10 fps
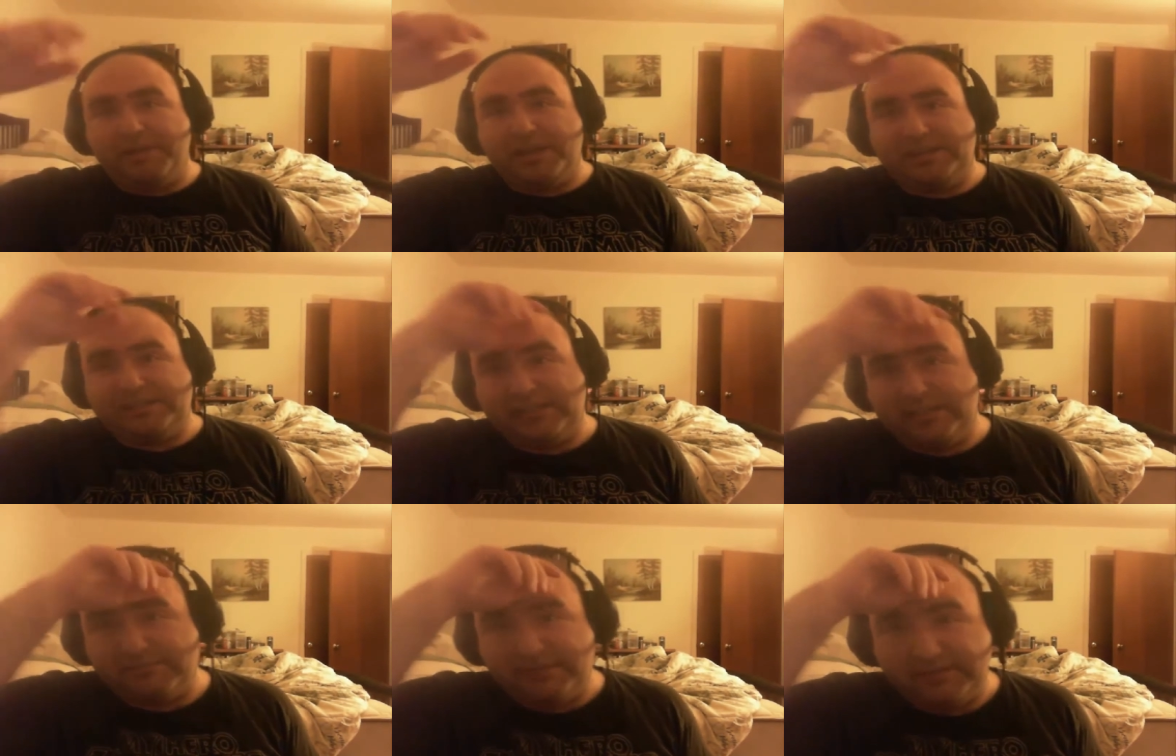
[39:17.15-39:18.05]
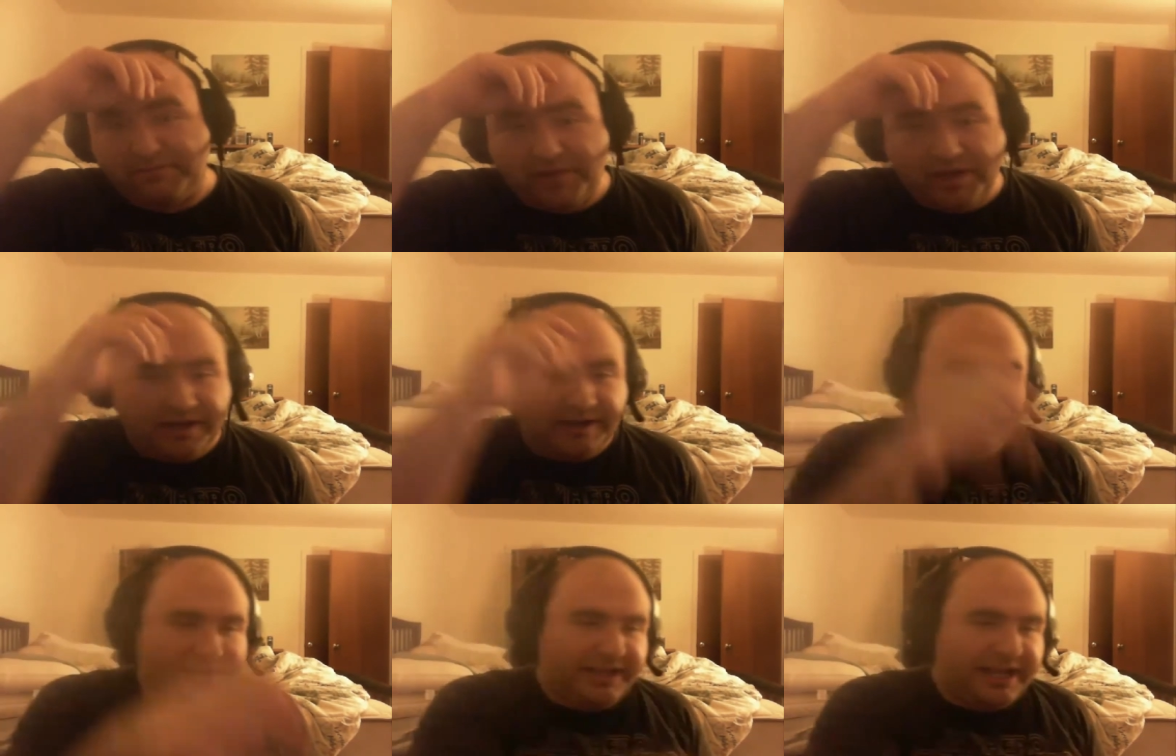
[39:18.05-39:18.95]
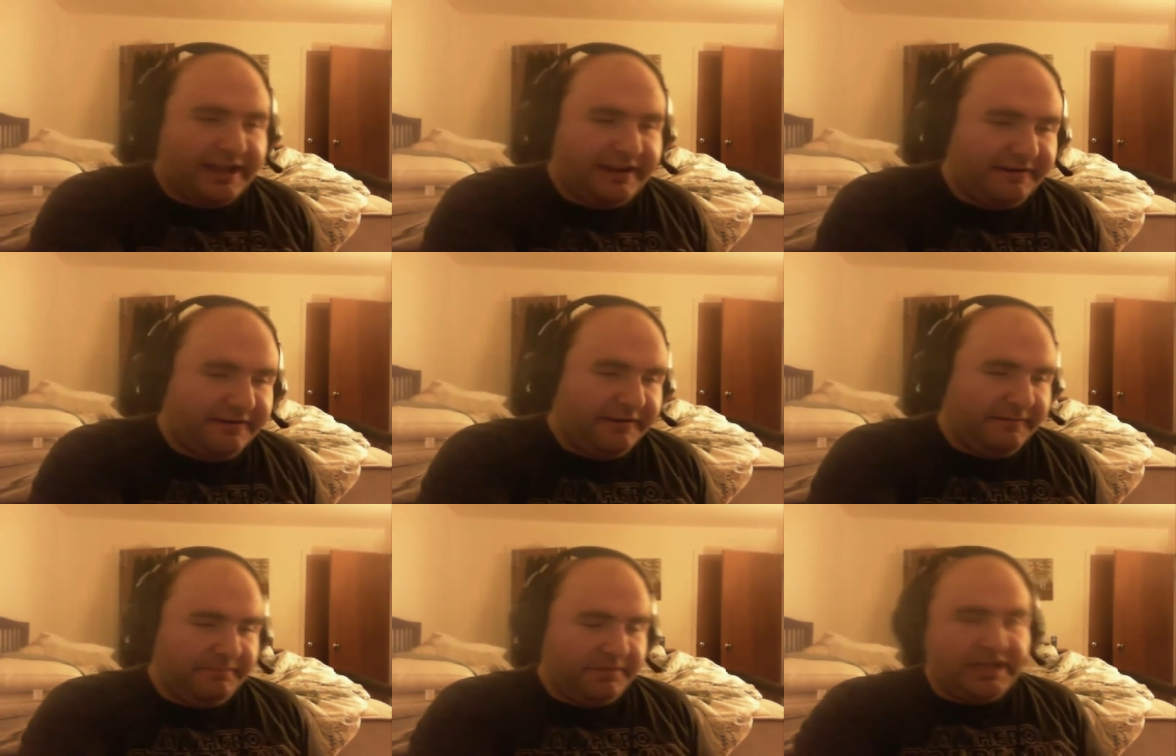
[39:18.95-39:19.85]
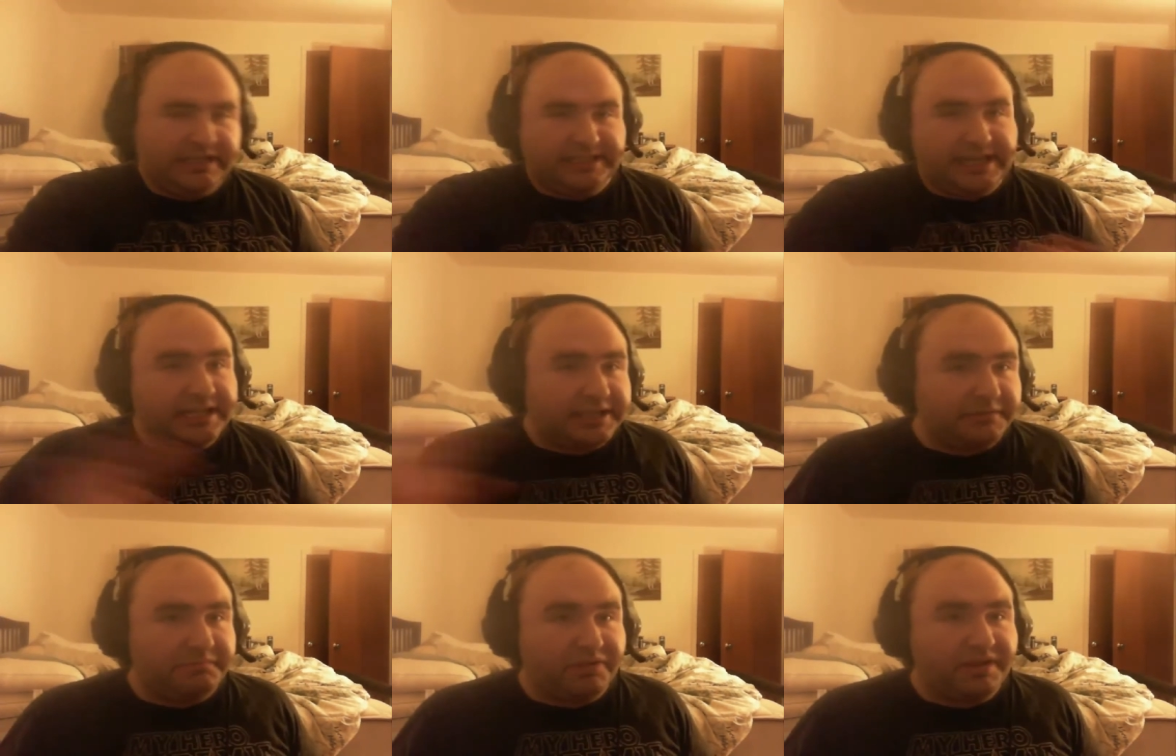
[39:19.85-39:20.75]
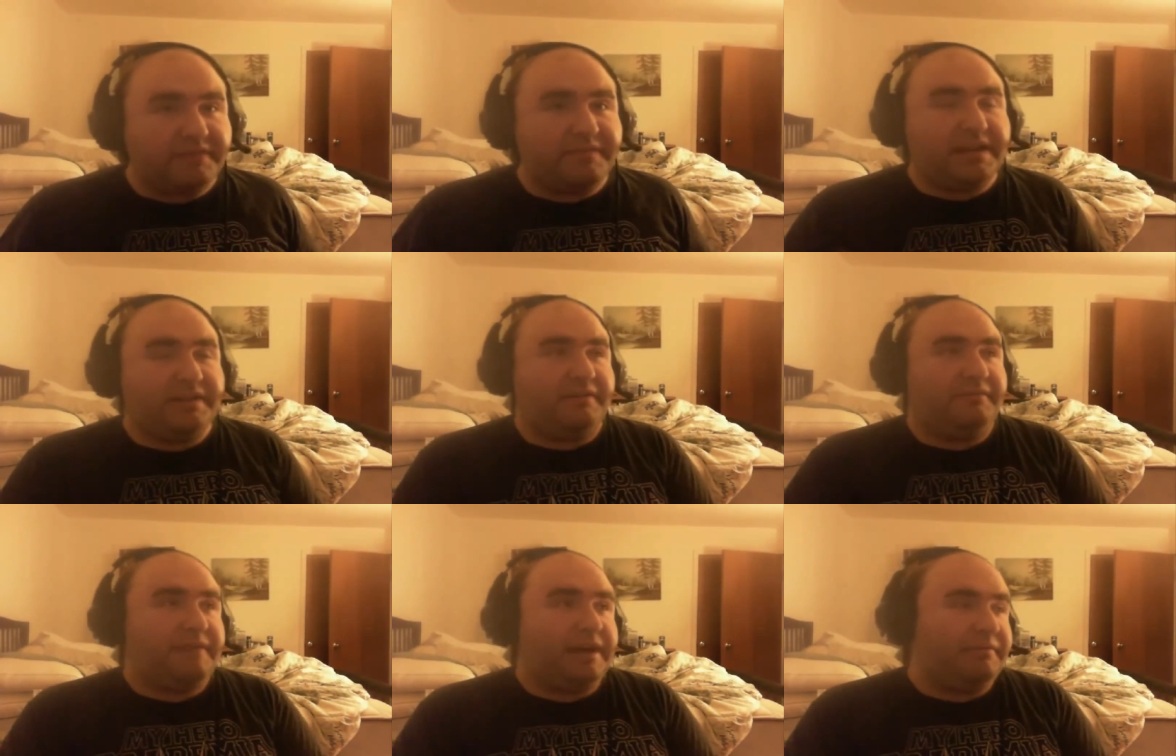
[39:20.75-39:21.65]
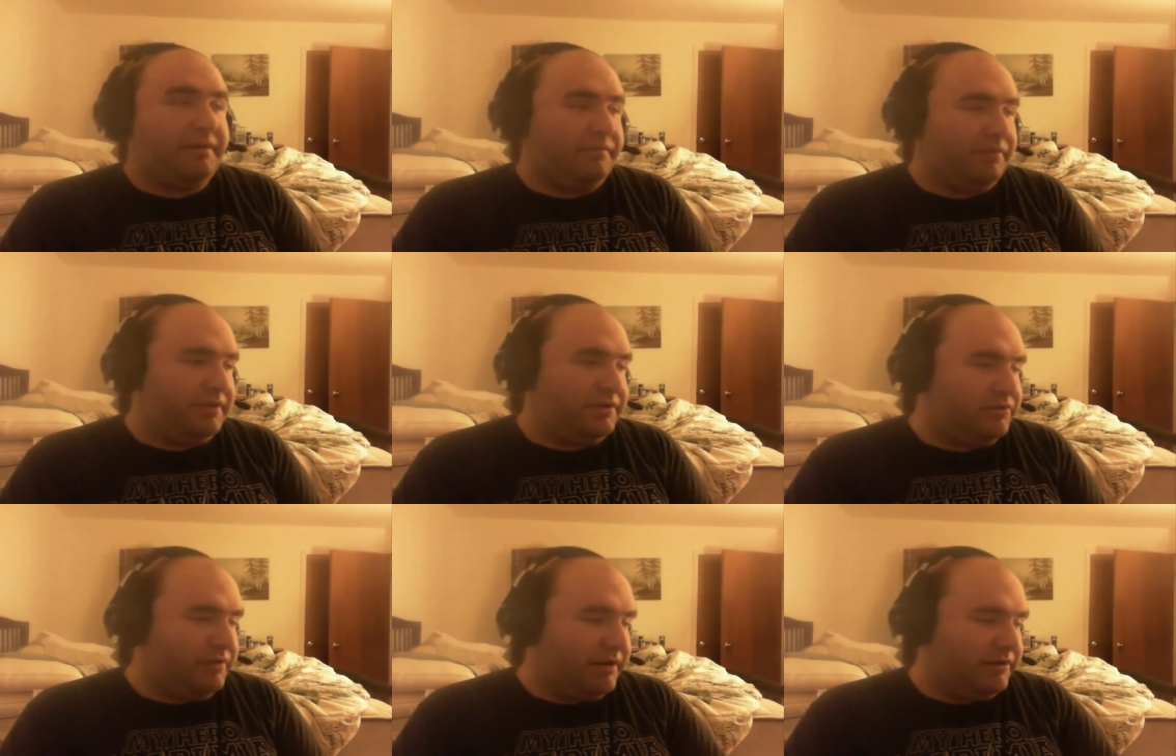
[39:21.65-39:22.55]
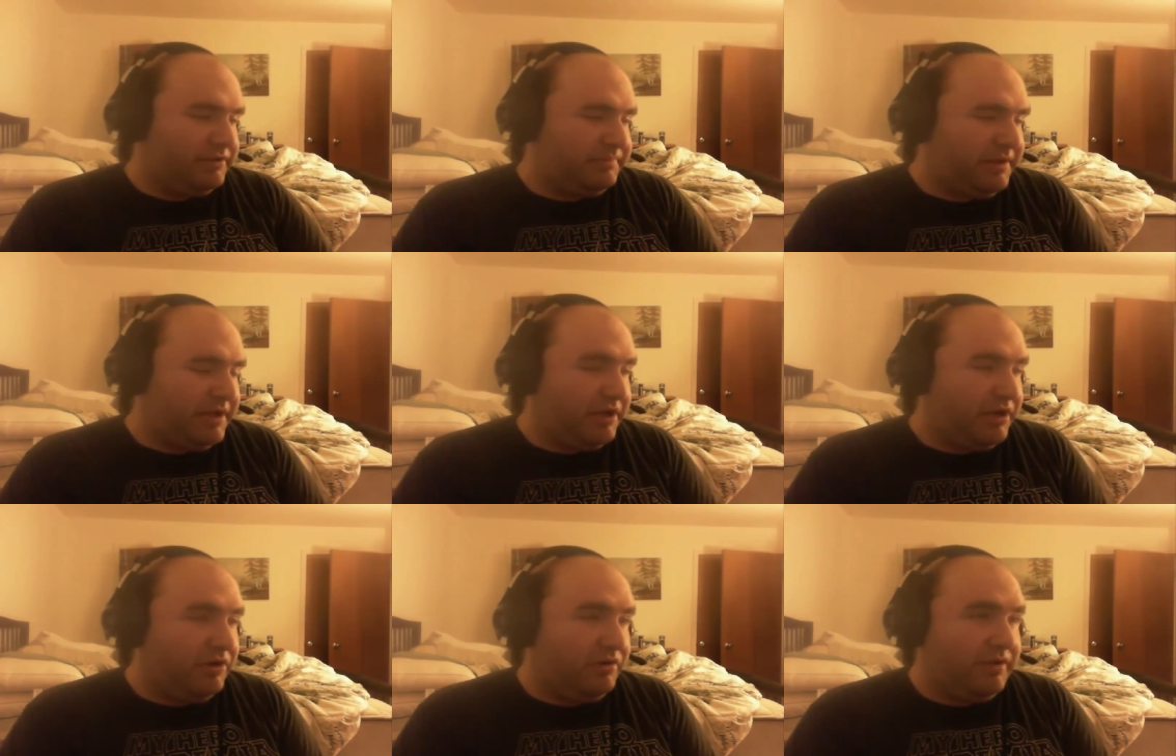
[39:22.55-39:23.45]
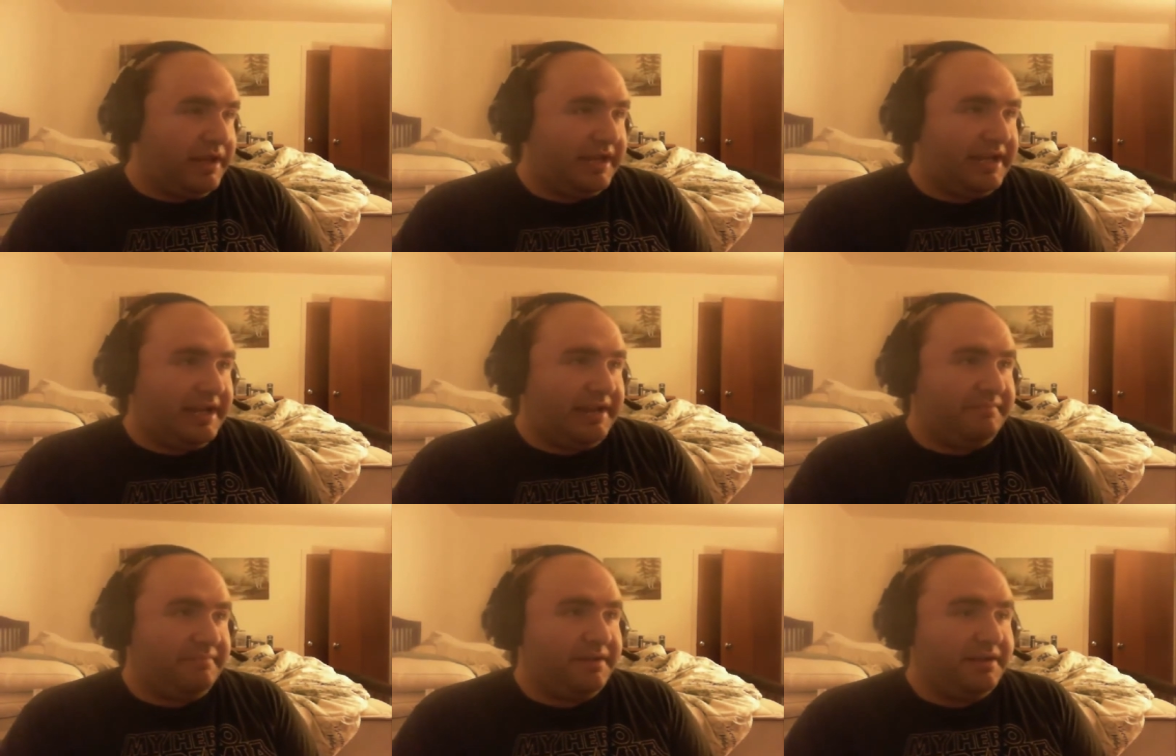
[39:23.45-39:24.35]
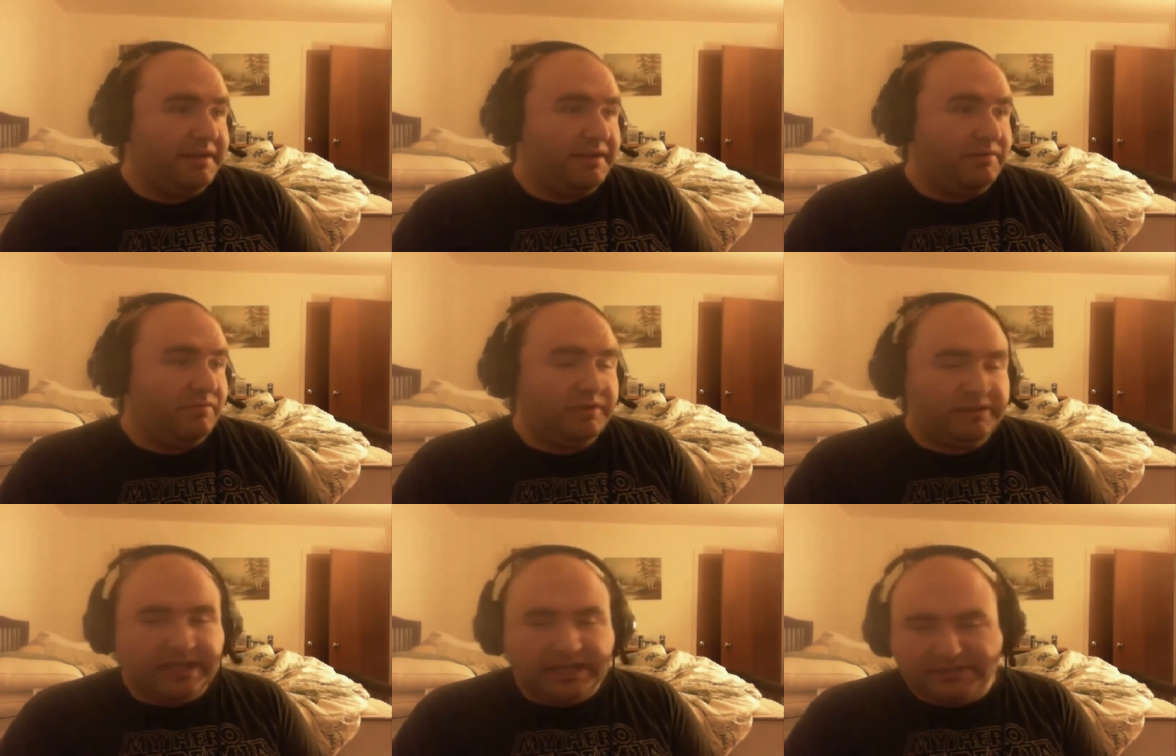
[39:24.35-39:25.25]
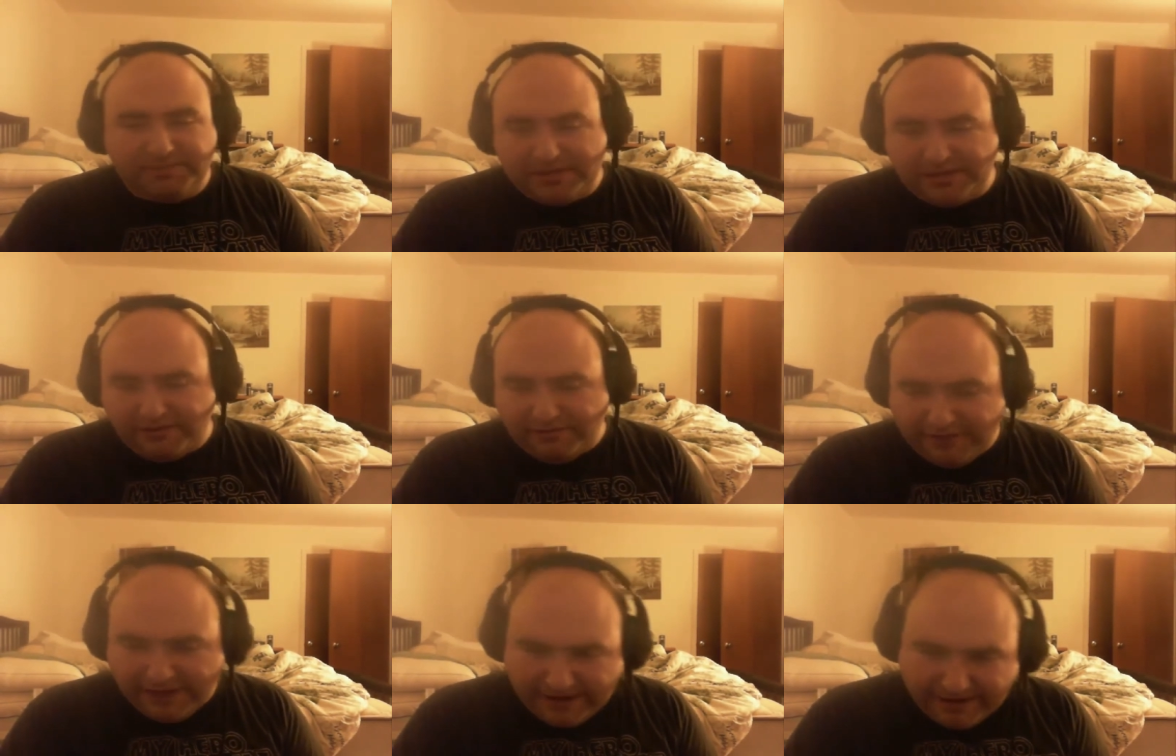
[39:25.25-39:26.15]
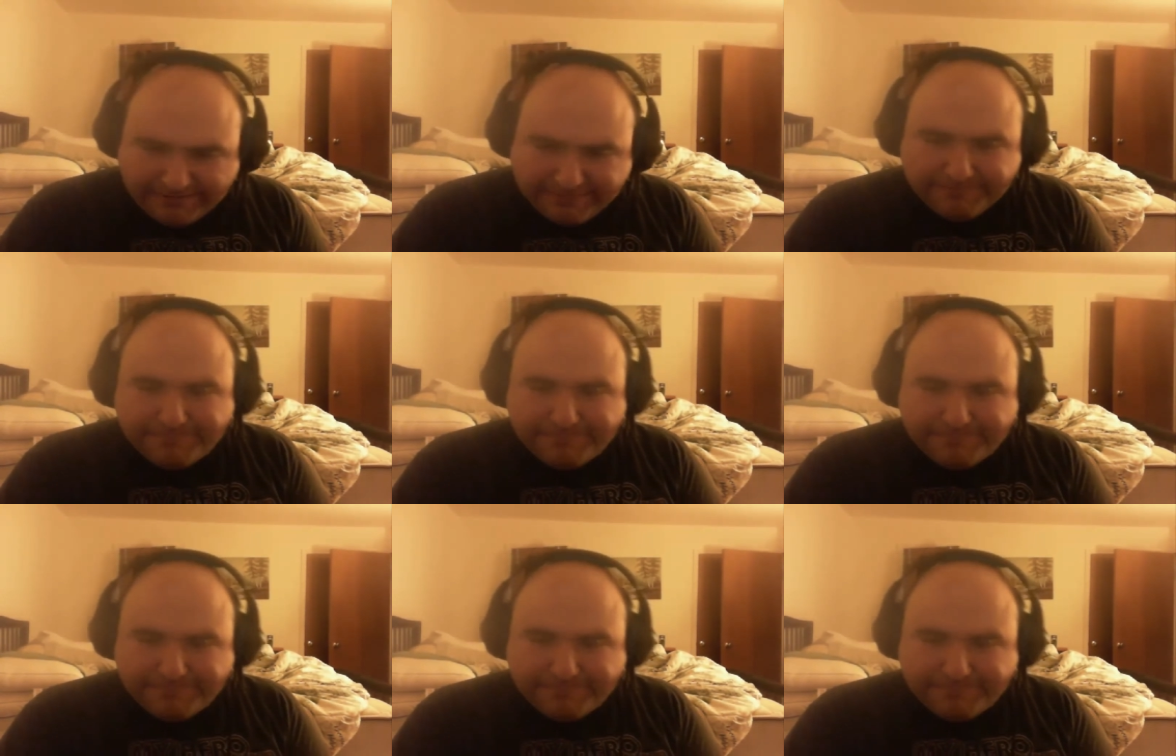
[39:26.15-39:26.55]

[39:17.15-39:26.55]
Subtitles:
I'm not going to say this wasn't fun. I mean, again, he said it's completely random. Either I'll really enjoy it or just be like, oh, like, I was not expecting all that.